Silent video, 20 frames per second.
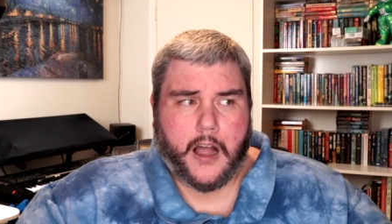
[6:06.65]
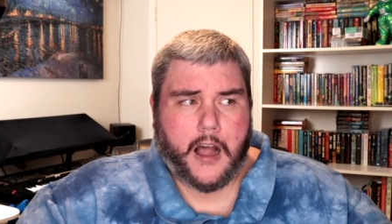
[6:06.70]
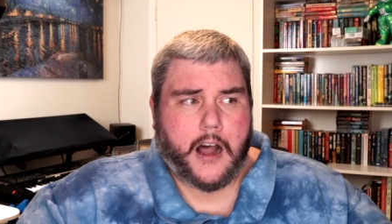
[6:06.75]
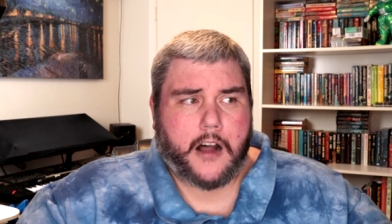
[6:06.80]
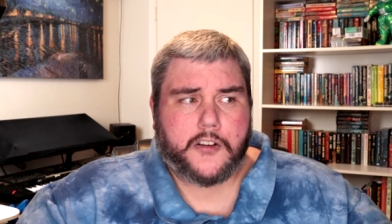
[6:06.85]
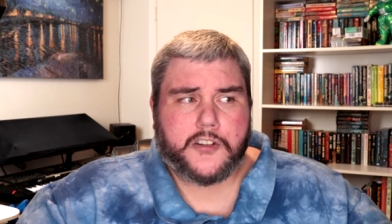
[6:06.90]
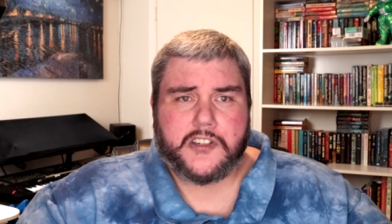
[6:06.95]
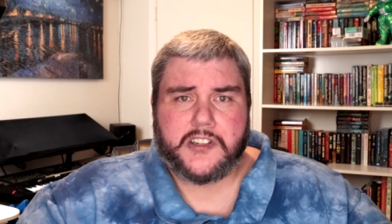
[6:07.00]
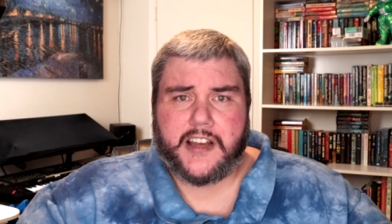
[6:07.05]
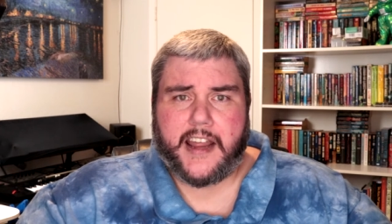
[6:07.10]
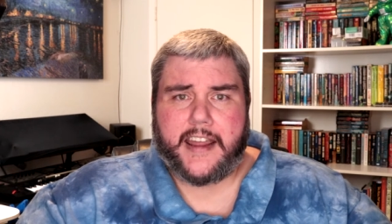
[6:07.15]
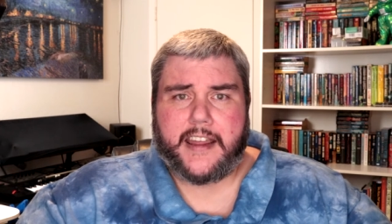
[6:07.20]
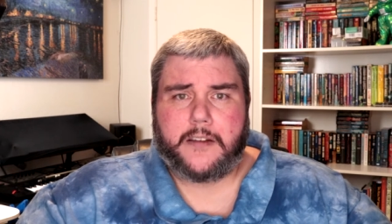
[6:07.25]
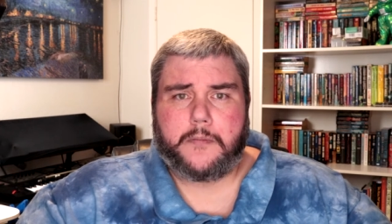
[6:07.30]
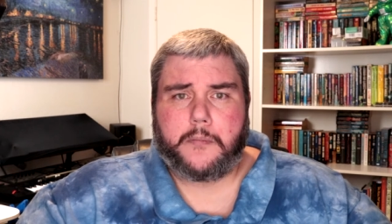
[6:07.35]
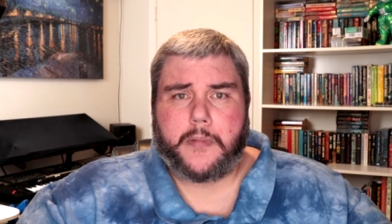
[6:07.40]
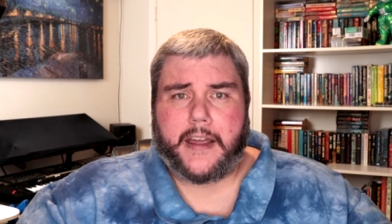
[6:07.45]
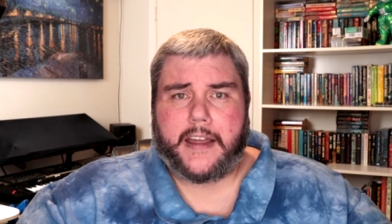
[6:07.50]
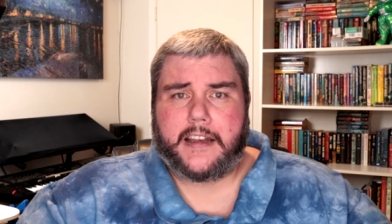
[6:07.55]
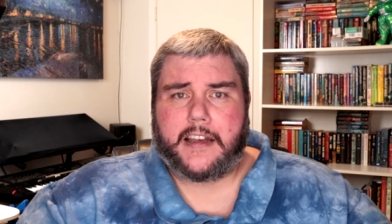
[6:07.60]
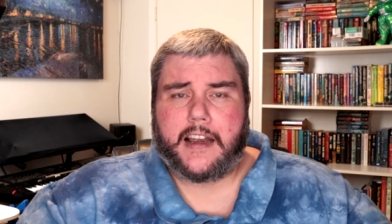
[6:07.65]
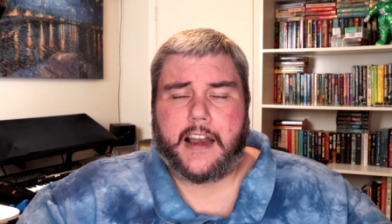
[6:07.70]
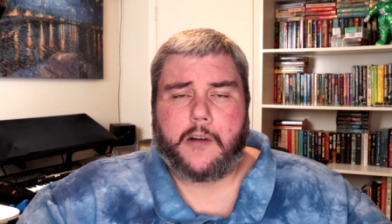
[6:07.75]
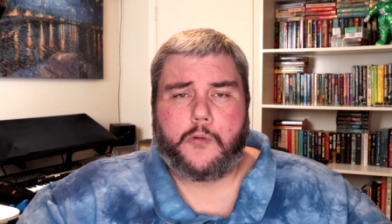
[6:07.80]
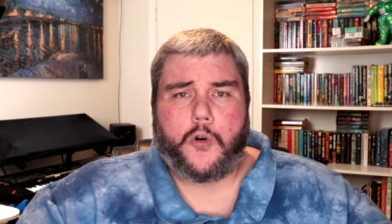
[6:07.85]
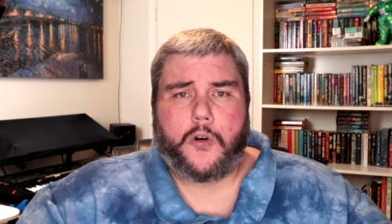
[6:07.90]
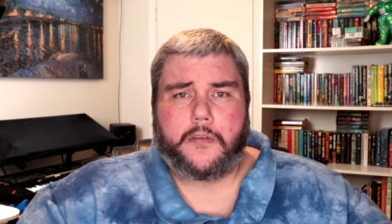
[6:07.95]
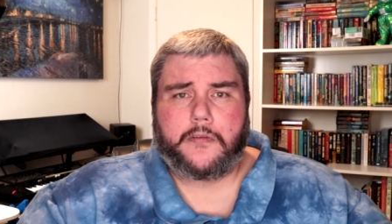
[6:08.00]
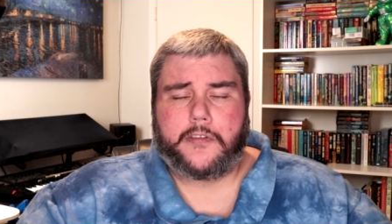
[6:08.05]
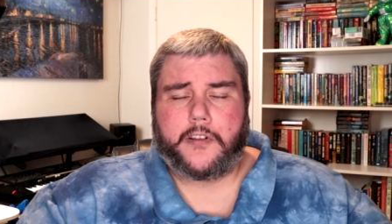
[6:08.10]
I'll stay in bed and I
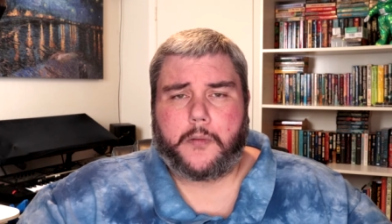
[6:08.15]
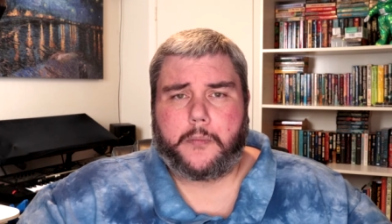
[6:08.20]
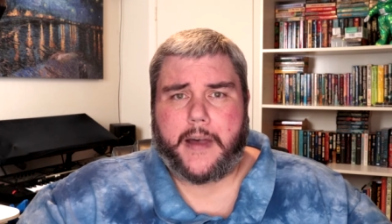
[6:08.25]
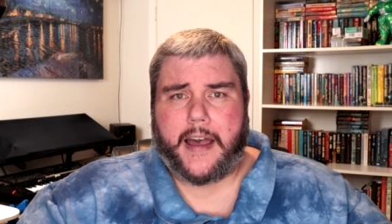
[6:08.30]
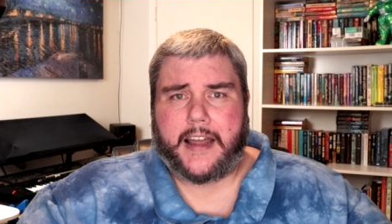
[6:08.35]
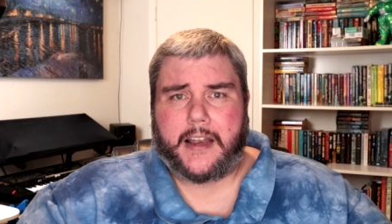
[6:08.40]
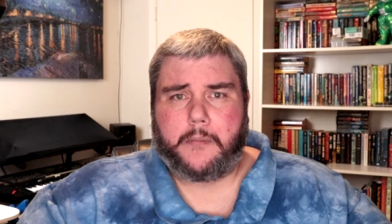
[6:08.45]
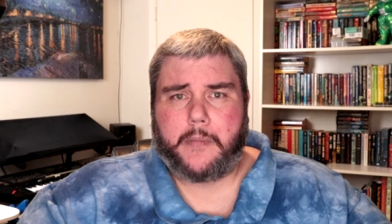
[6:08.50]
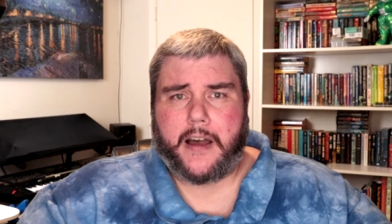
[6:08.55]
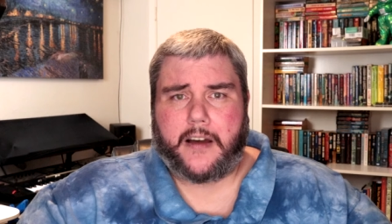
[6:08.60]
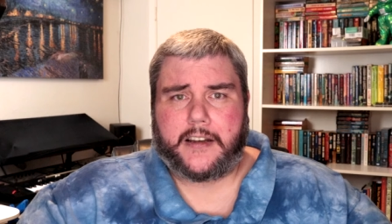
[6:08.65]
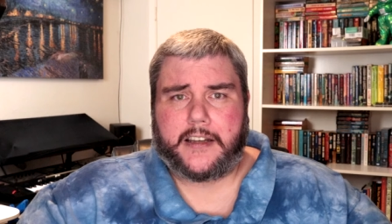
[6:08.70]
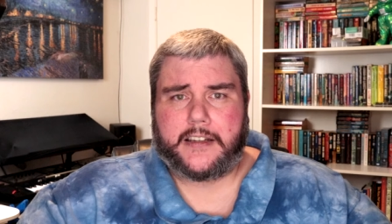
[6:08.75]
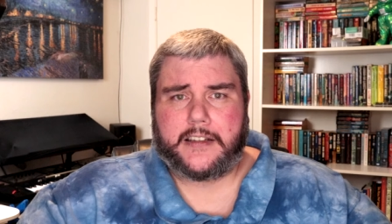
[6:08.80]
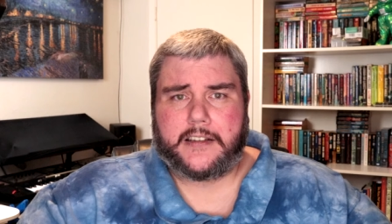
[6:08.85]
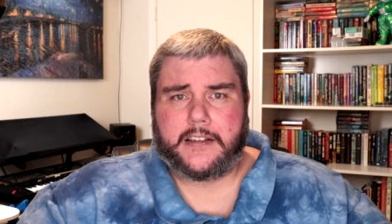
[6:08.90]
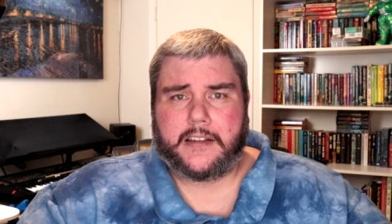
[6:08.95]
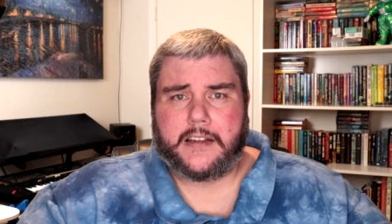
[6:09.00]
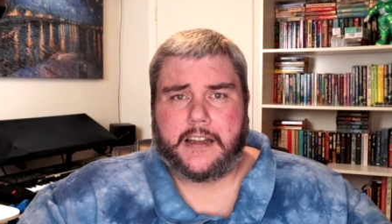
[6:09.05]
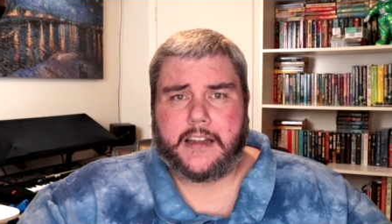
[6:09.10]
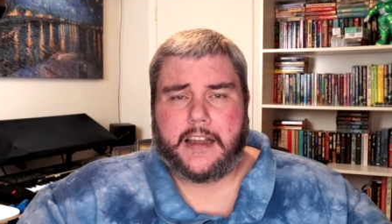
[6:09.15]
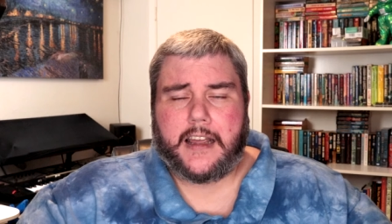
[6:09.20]
won't feel bad about it.